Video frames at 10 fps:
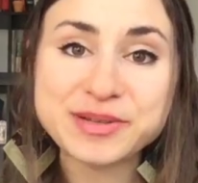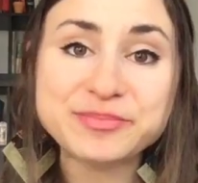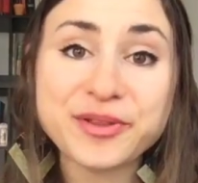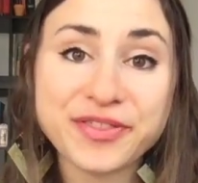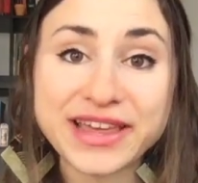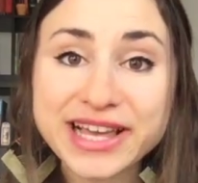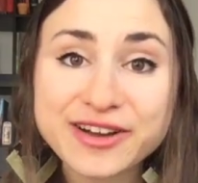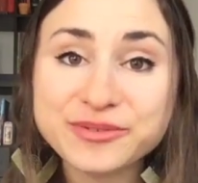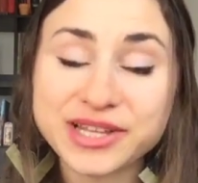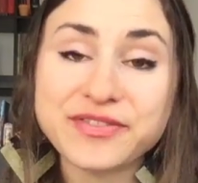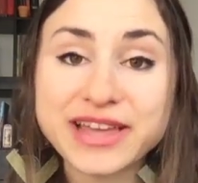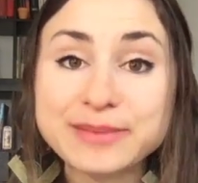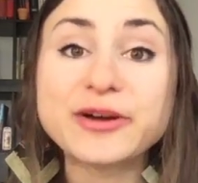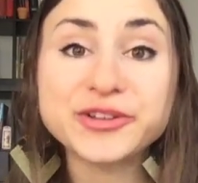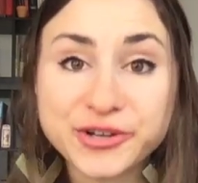people think of when they think
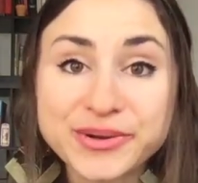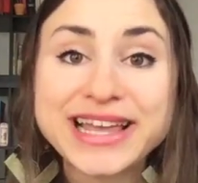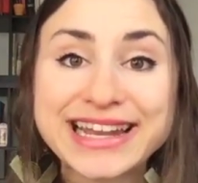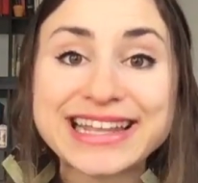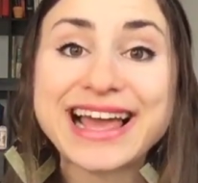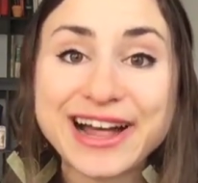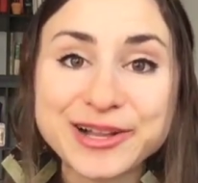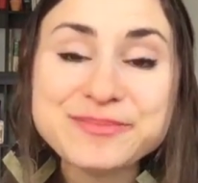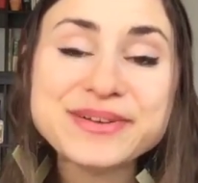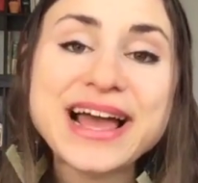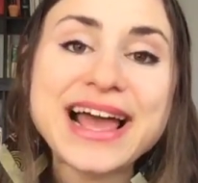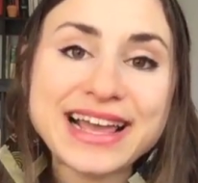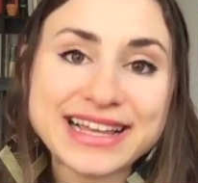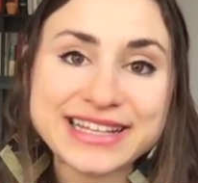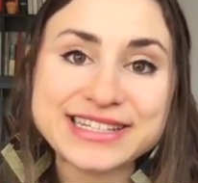about, getting help
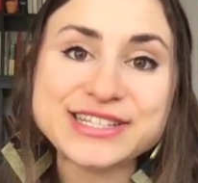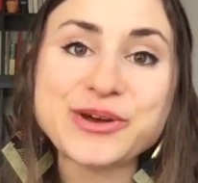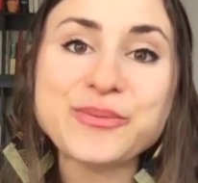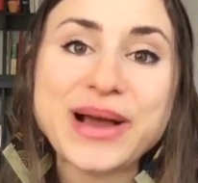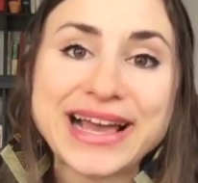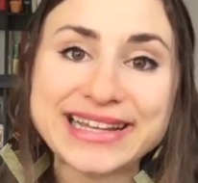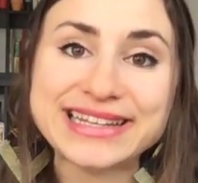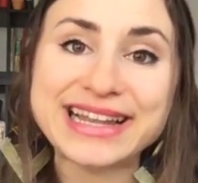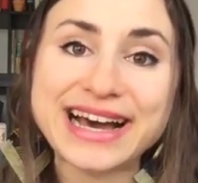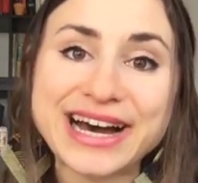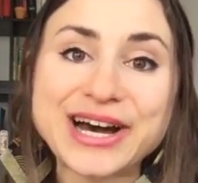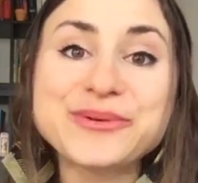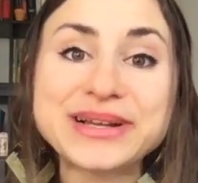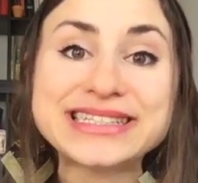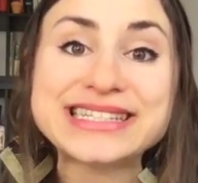is
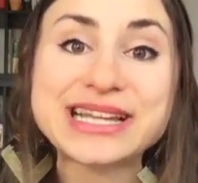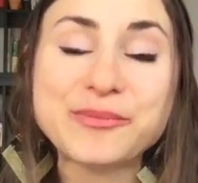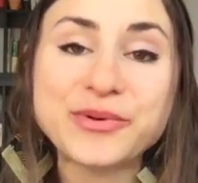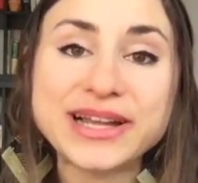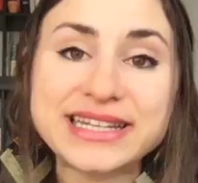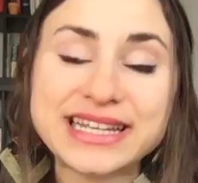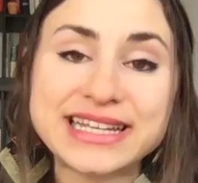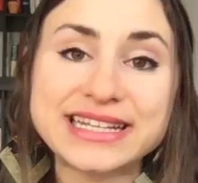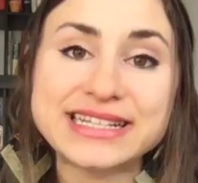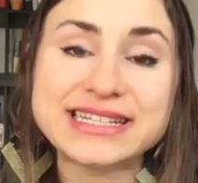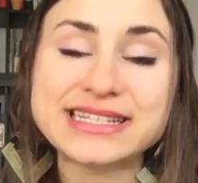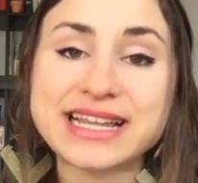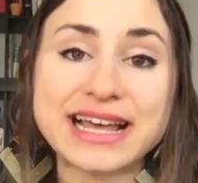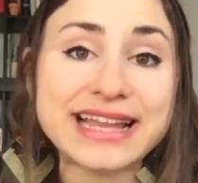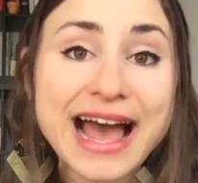when someone
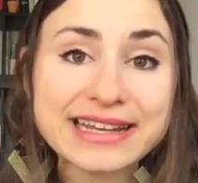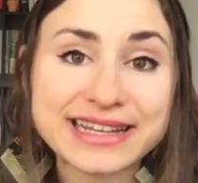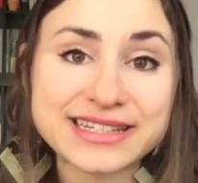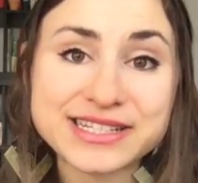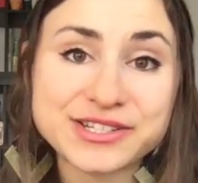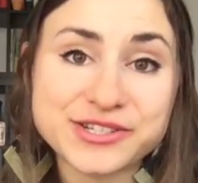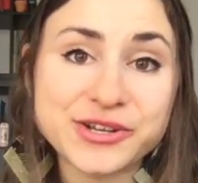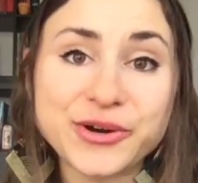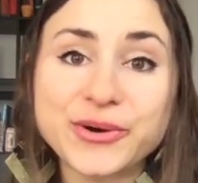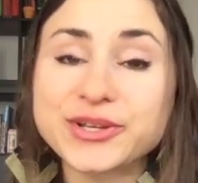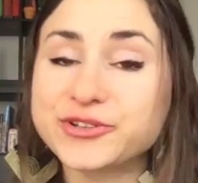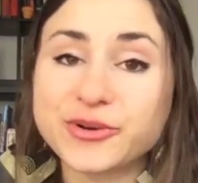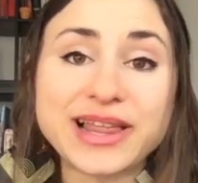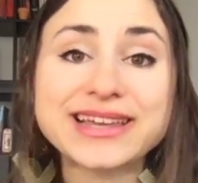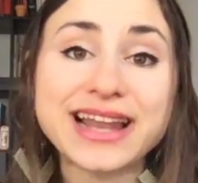is an addict. So,
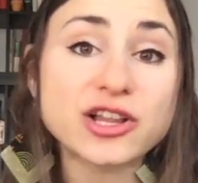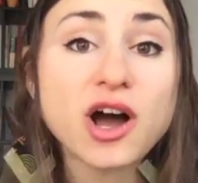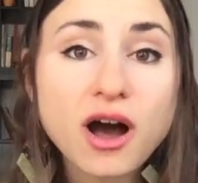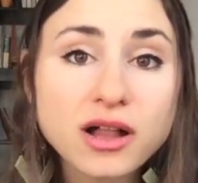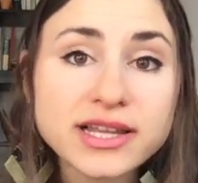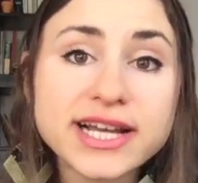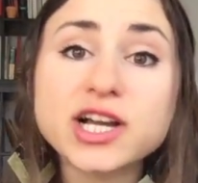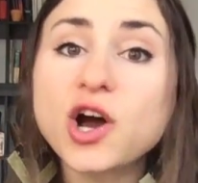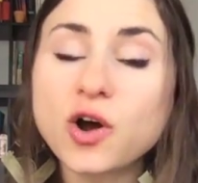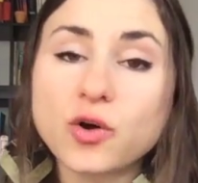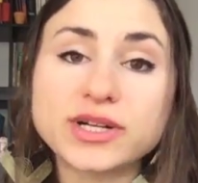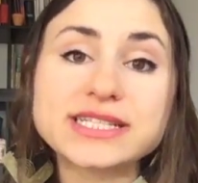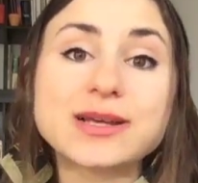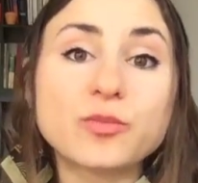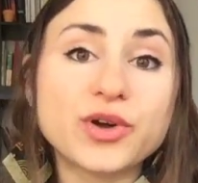like an alcoholic or
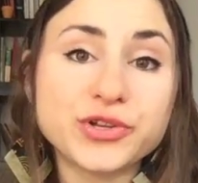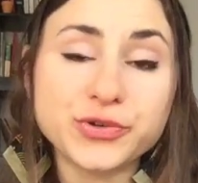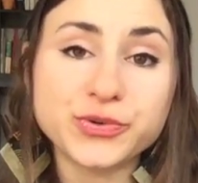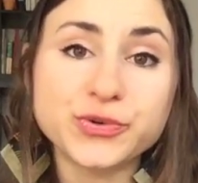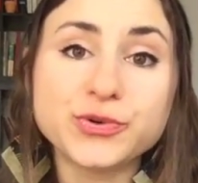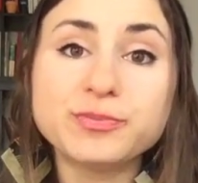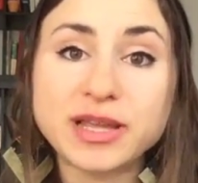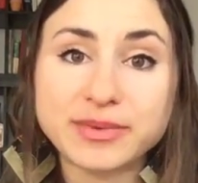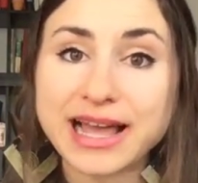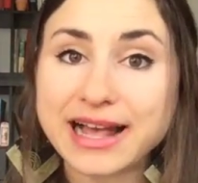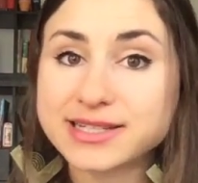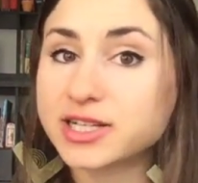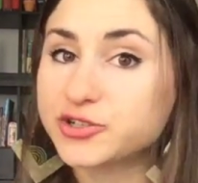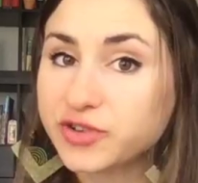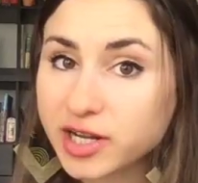someone who maybe has
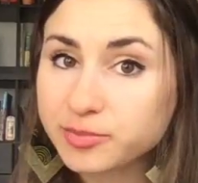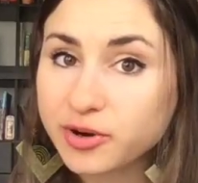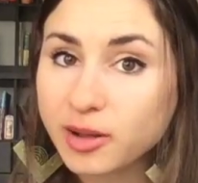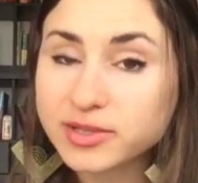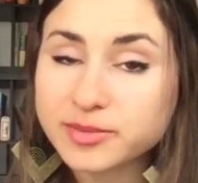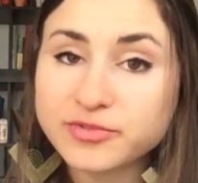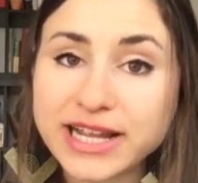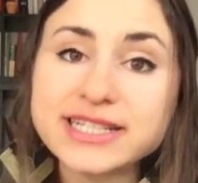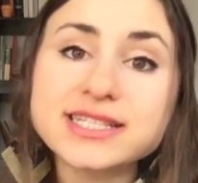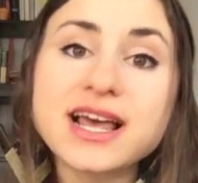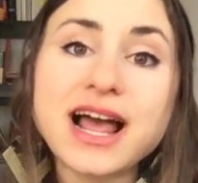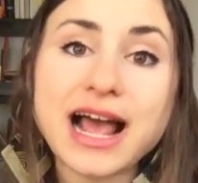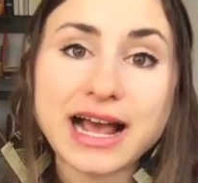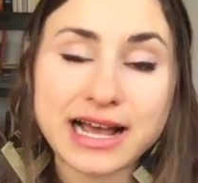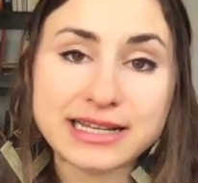a drug problem, right?
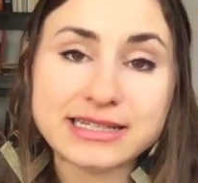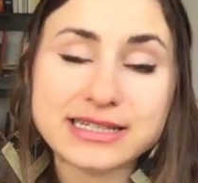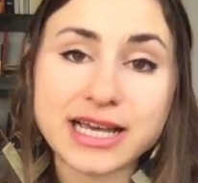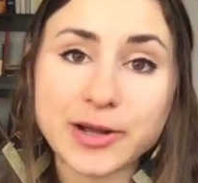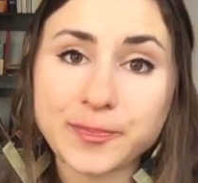And